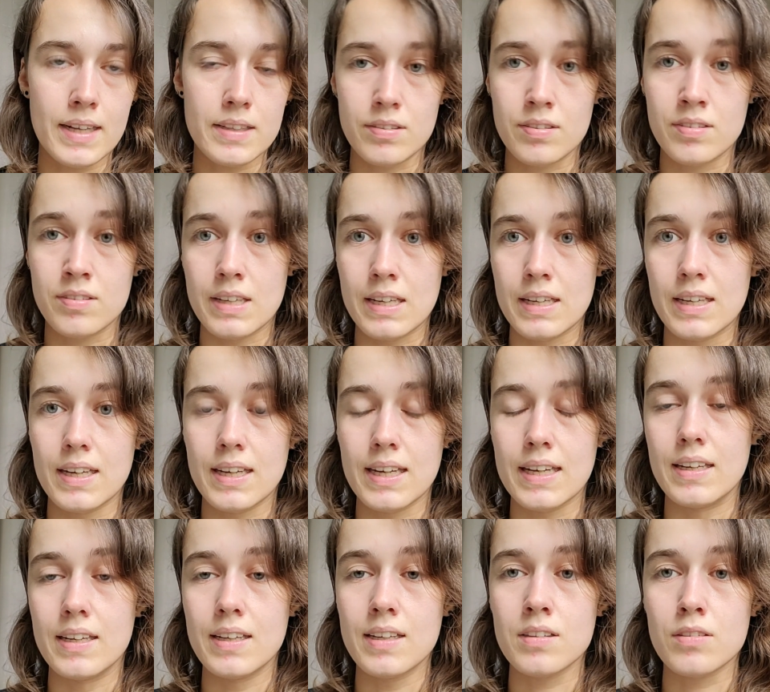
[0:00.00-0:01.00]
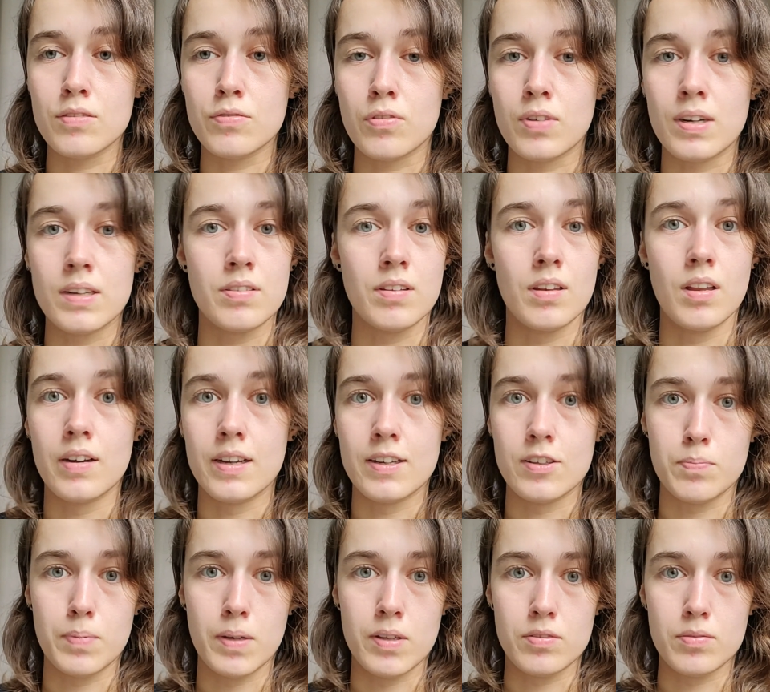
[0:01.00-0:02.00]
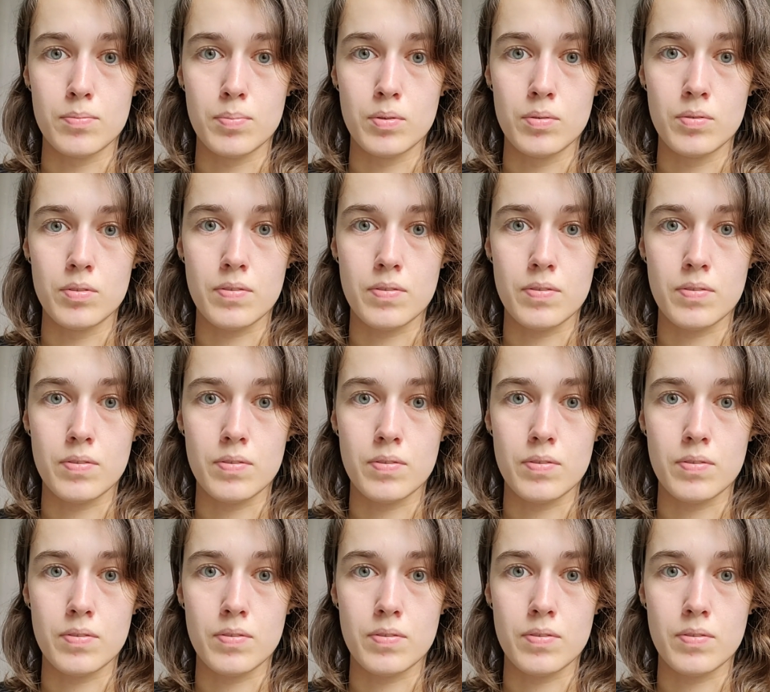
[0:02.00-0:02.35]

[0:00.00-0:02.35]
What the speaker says: to stay in it for as long as possible.